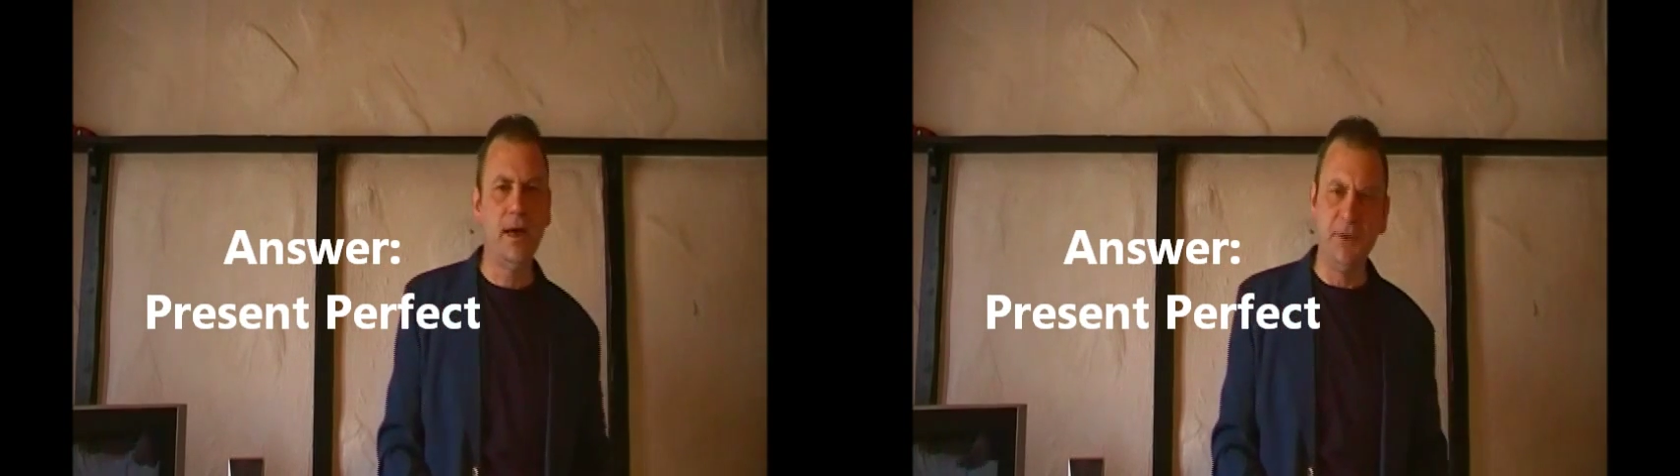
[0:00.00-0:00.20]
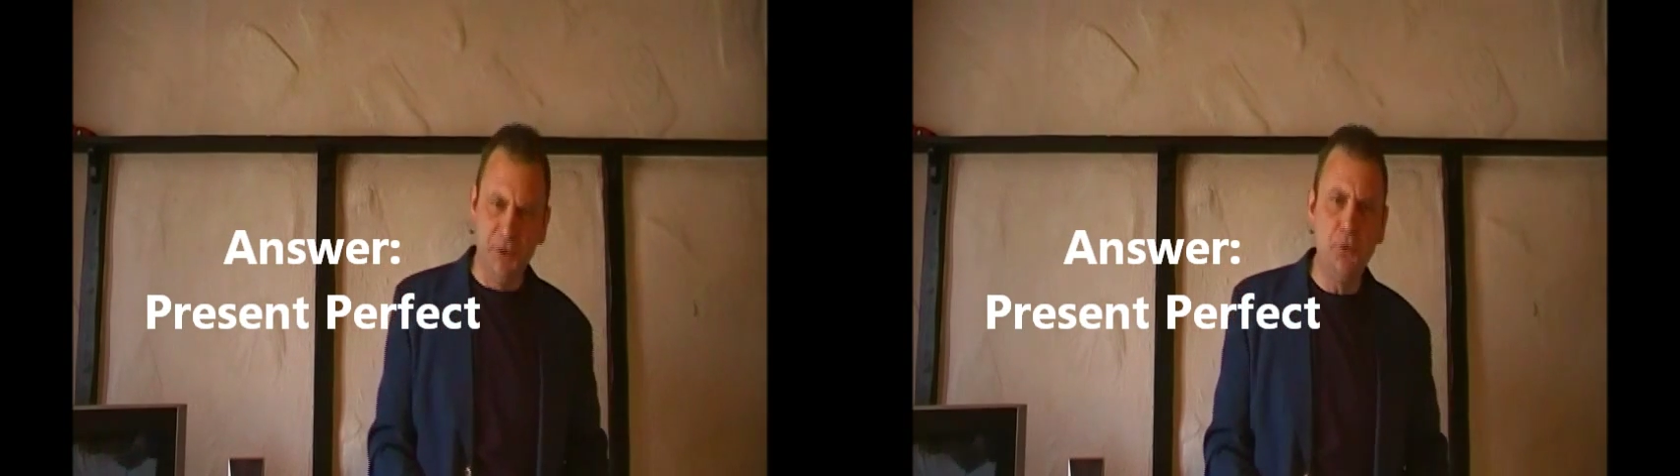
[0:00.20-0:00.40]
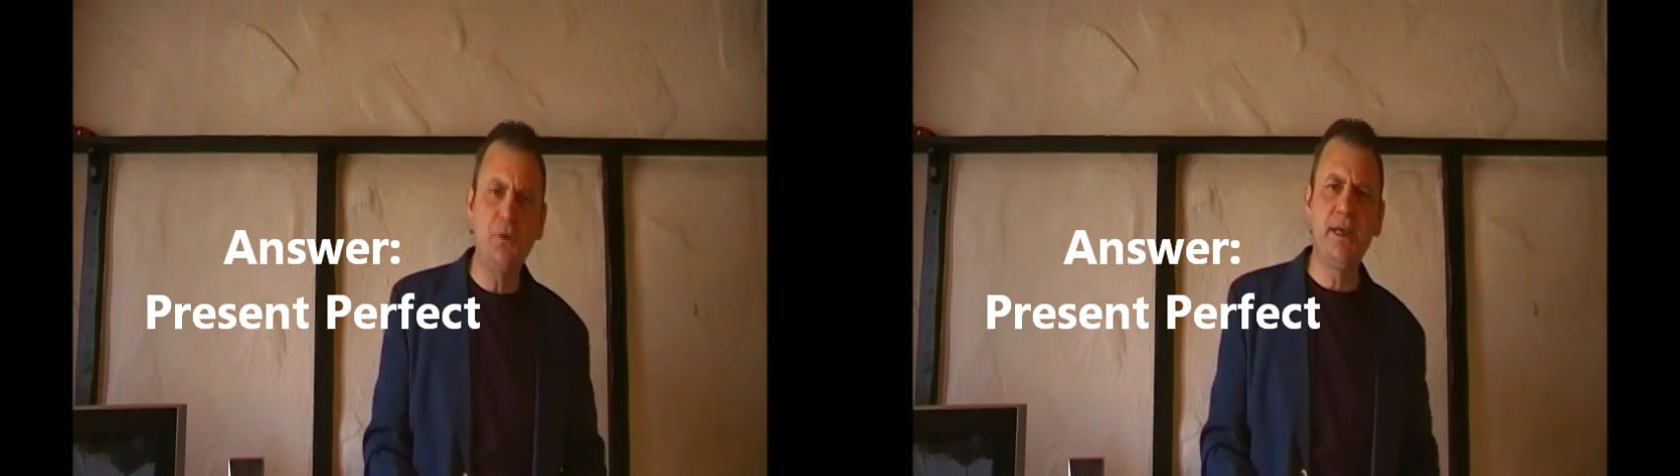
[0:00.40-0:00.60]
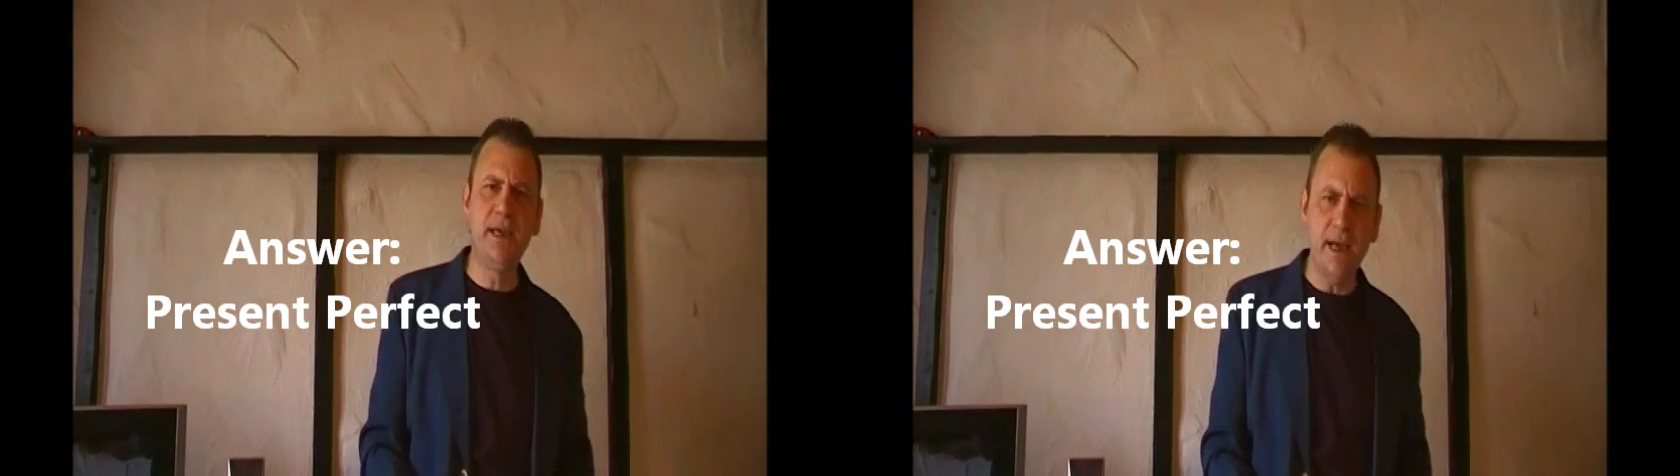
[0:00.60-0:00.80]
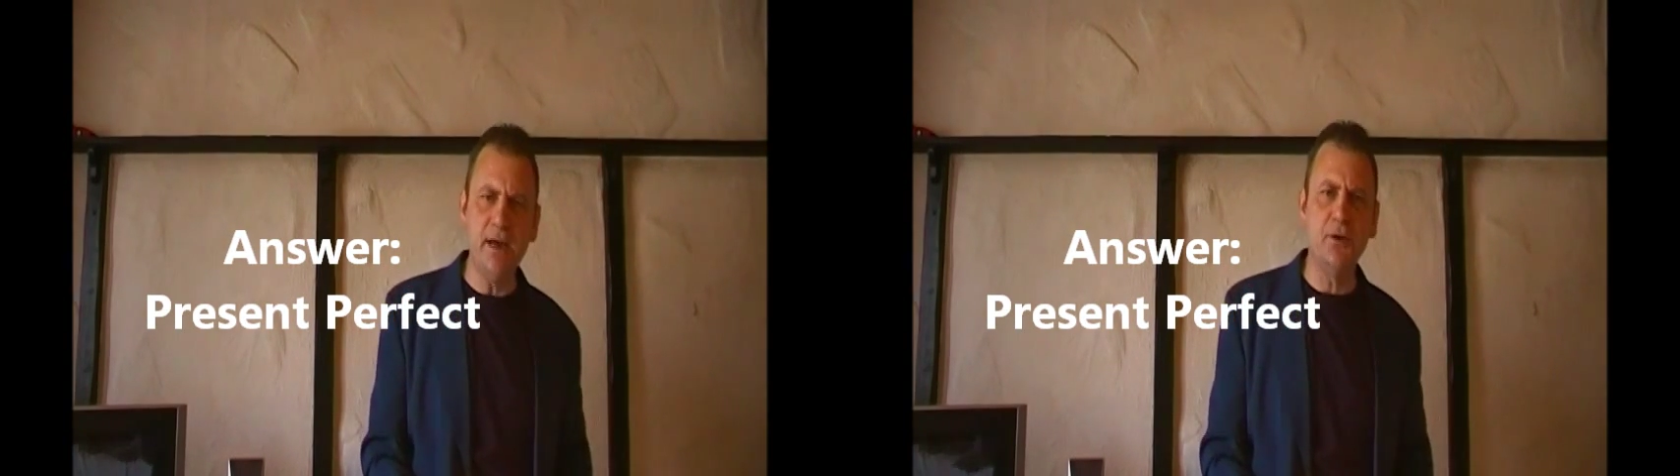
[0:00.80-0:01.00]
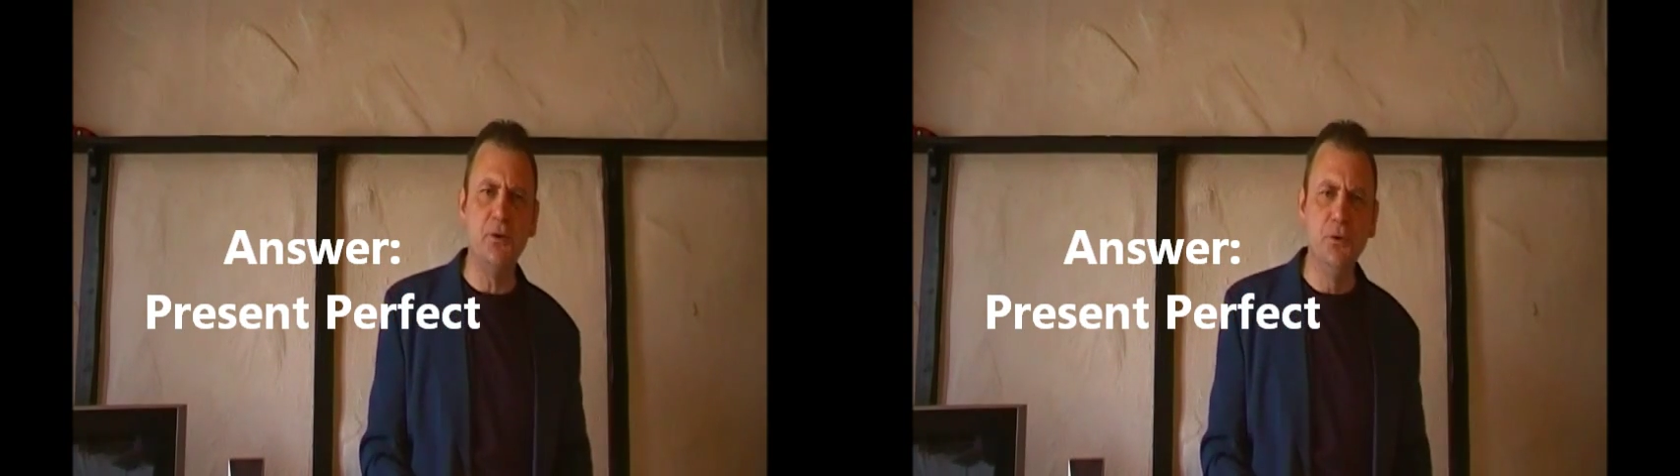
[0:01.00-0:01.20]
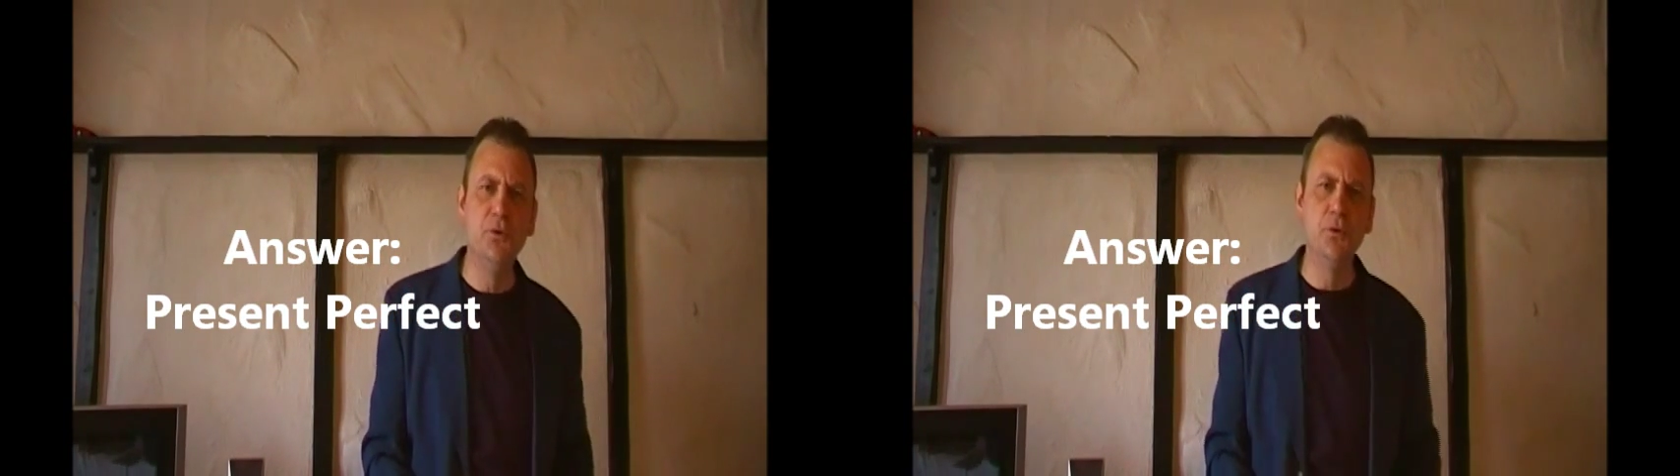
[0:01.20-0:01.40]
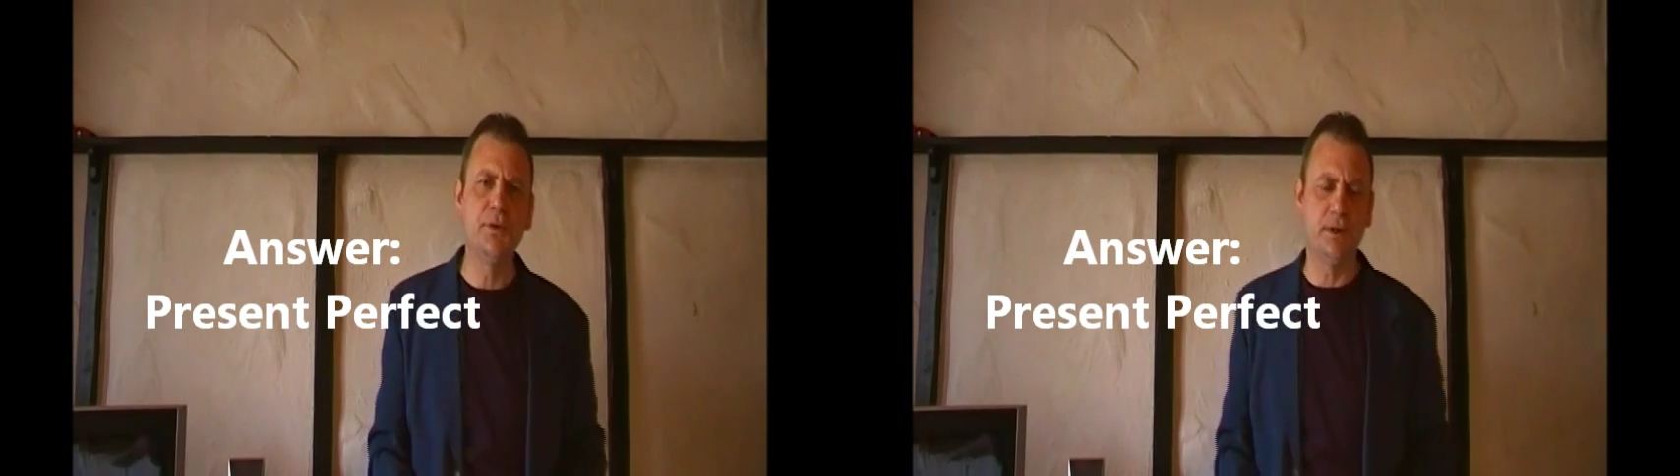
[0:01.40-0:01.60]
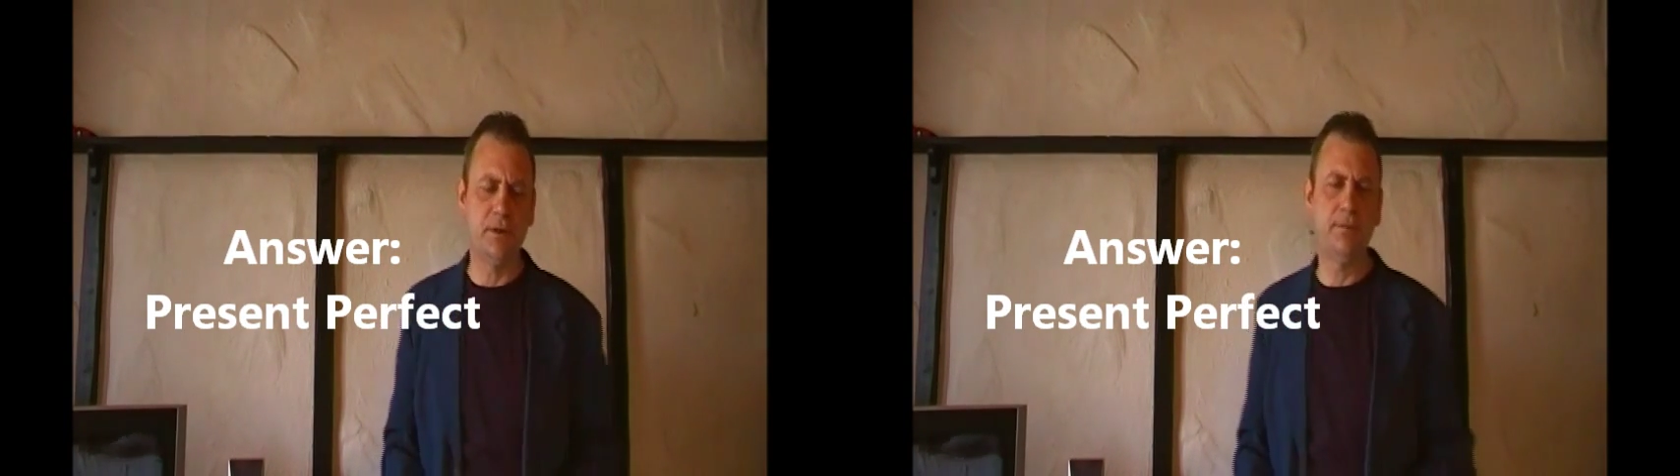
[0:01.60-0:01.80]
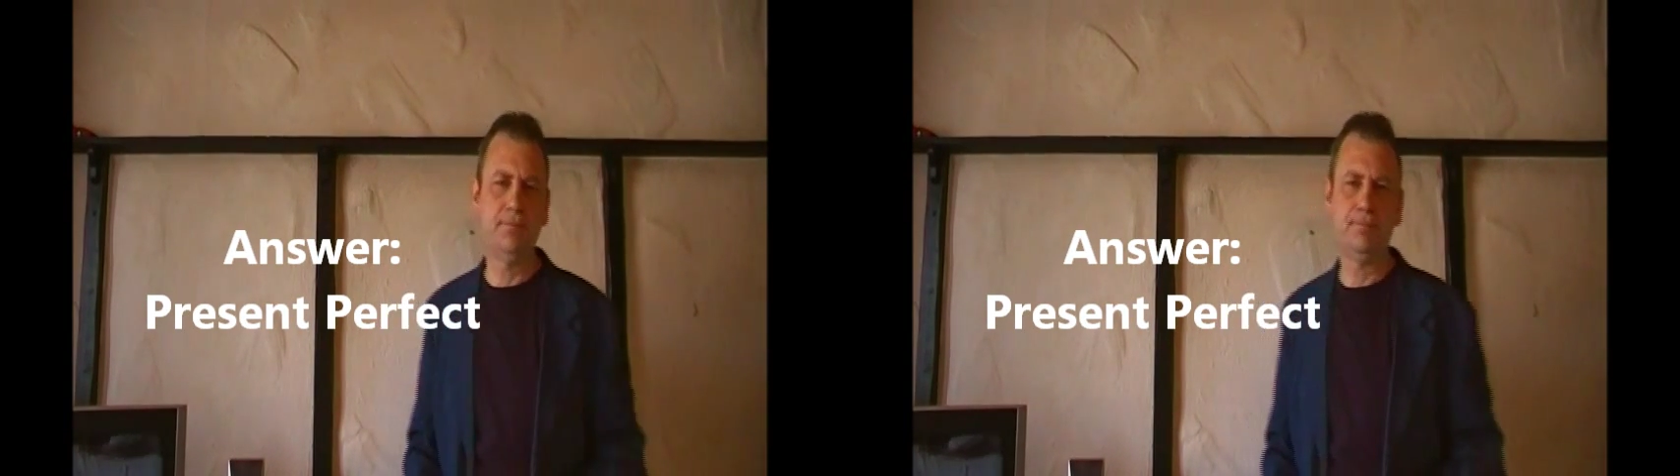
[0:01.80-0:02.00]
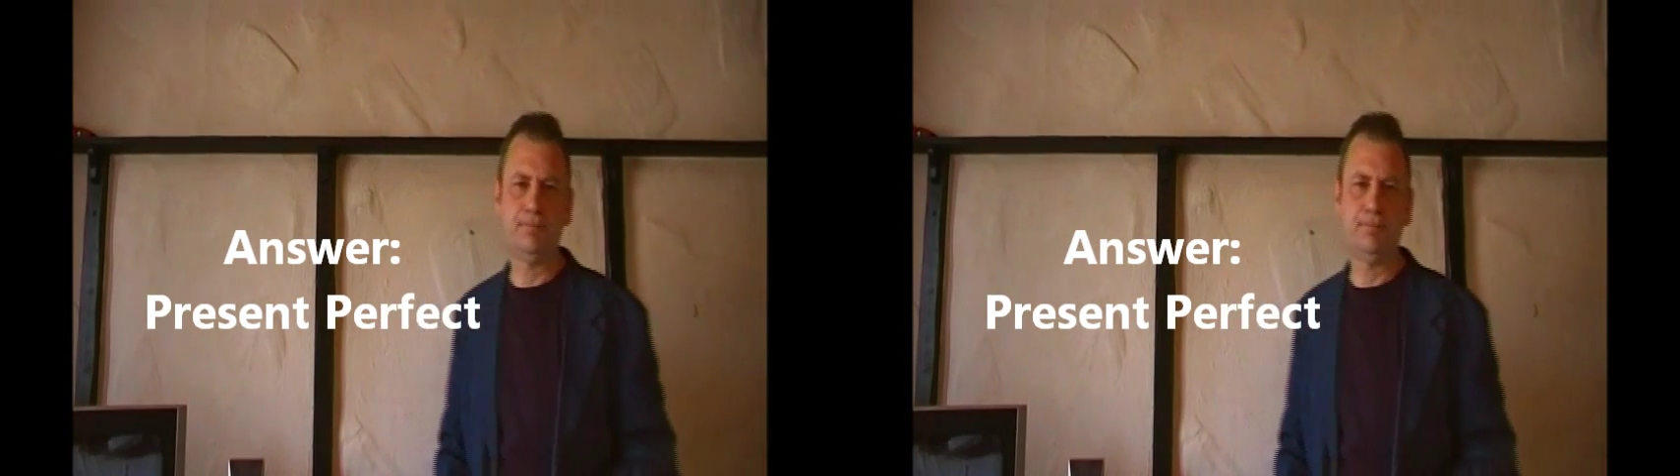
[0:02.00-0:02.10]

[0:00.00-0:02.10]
and don't care who knows it.